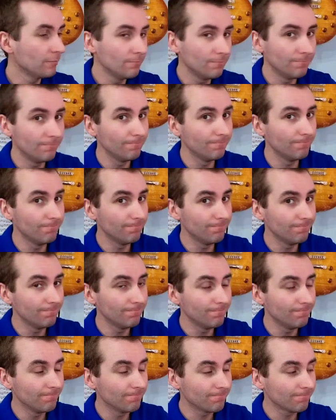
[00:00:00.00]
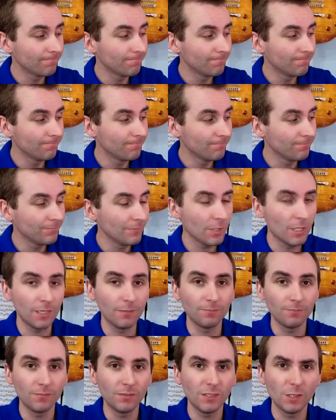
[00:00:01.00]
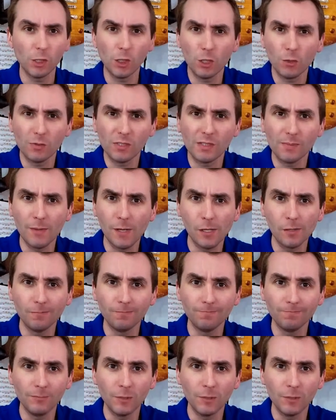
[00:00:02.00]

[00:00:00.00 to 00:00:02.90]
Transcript: Okay, so you don't smell,